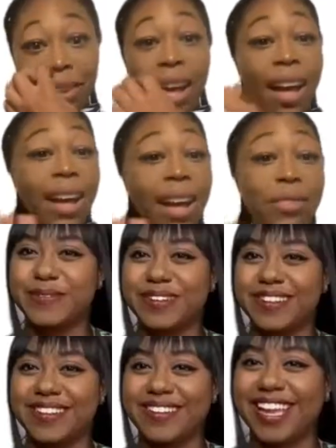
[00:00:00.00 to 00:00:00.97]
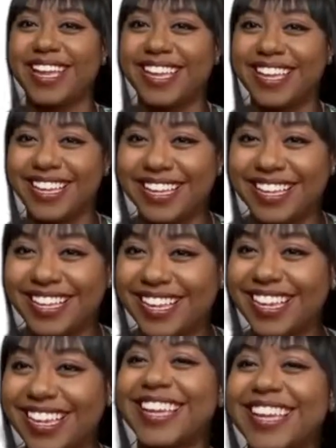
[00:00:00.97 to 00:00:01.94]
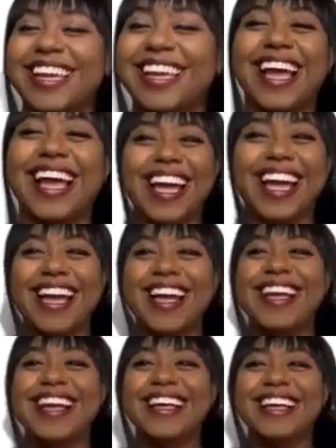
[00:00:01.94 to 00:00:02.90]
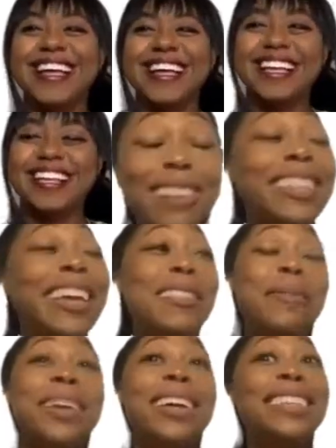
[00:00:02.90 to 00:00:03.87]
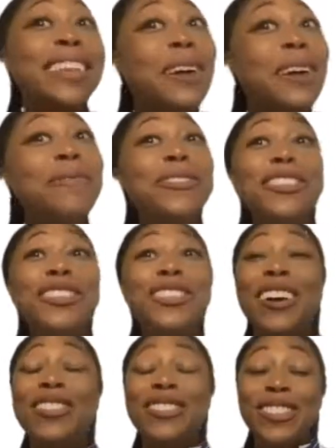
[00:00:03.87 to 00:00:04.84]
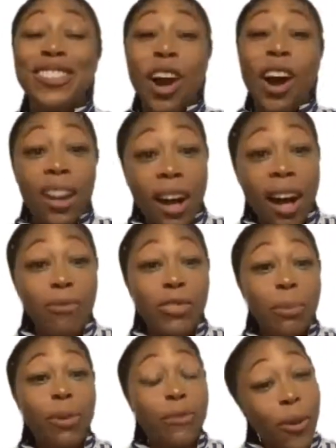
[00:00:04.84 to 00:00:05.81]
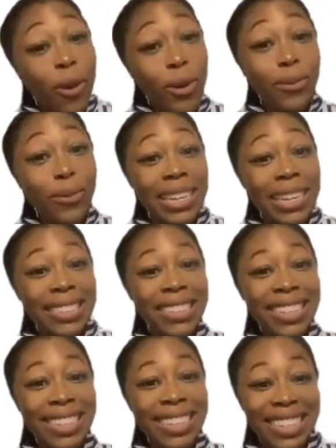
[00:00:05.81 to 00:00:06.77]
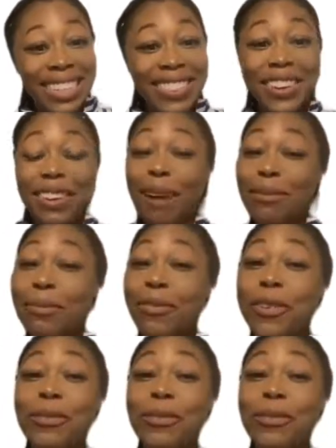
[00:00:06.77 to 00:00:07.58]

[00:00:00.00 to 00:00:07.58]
You go ahead. You go ahead. Because I got to get my thoughts together, because comfort zones are comfortable for a reason. They're comfortable.